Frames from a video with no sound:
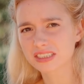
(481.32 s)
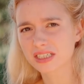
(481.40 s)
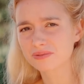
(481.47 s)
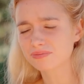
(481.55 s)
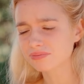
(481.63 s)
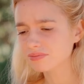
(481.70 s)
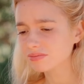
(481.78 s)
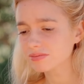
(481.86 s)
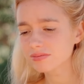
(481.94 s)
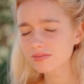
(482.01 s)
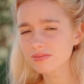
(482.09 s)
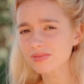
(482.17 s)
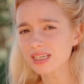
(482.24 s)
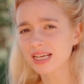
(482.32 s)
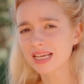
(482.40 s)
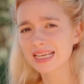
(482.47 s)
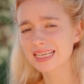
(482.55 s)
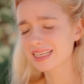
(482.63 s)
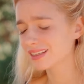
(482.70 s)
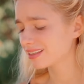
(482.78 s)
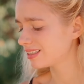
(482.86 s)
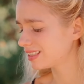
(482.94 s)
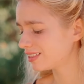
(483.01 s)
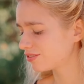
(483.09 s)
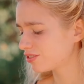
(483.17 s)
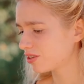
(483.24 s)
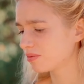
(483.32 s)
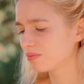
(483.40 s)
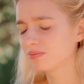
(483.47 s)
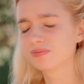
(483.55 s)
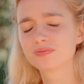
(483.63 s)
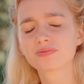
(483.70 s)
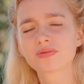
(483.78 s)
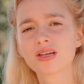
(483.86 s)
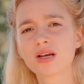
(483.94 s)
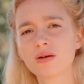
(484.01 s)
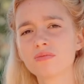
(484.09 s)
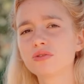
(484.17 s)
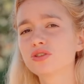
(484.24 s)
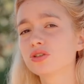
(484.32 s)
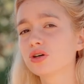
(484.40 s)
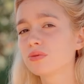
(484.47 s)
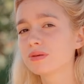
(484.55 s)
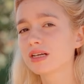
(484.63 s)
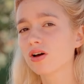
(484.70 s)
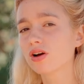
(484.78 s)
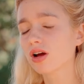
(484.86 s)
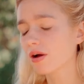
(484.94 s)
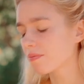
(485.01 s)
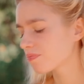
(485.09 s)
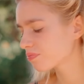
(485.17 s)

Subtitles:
that, either leave them mature a bit longer,